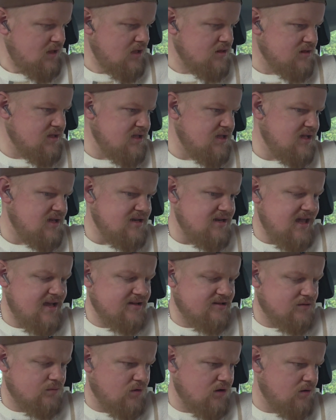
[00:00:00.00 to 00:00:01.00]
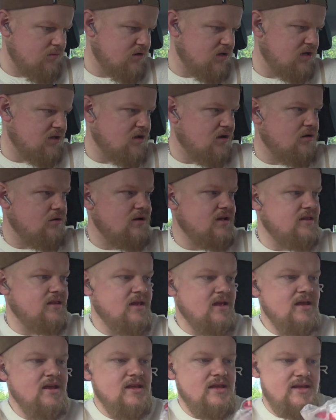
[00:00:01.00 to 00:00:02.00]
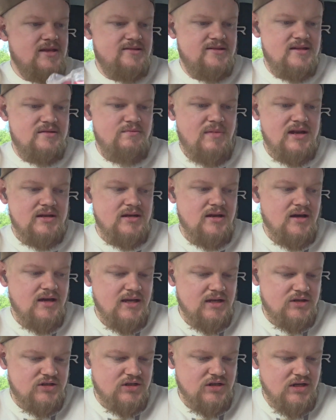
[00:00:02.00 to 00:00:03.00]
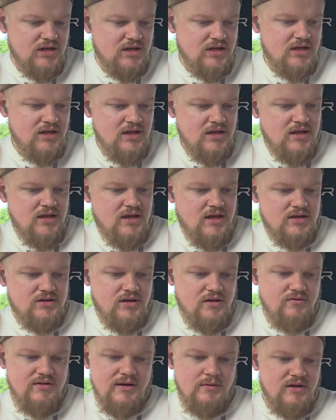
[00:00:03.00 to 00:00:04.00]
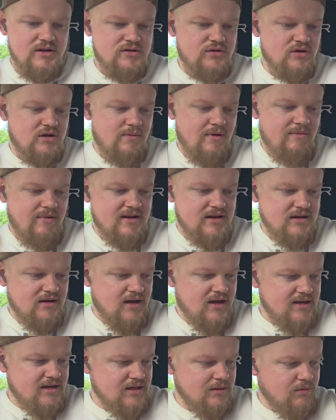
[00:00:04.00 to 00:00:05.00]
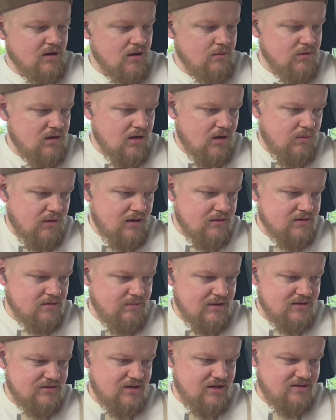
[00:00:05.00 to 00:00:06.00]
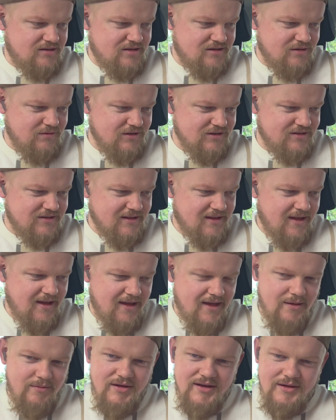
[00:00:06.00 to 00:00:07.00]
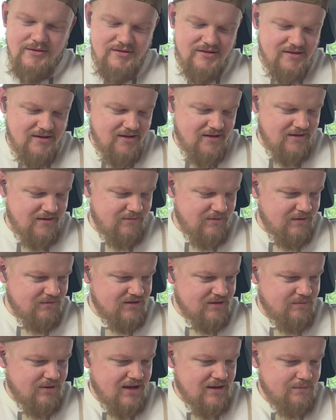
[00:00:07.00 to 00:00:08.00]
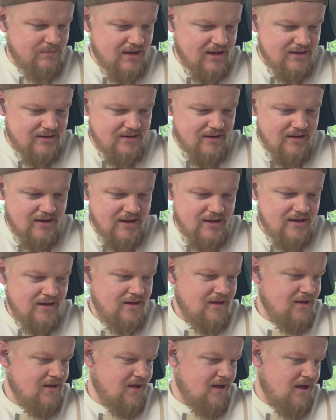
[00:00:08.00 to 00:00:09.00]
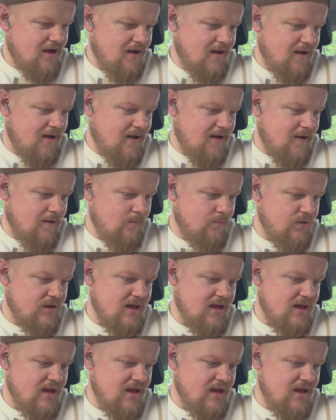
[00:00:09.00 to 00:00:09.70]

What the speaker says: The next one I'm going to go with is this Man United shirt. Don't really want to talk about Man United at the moment. I went up to Manchester to watch the game and it was a bad night.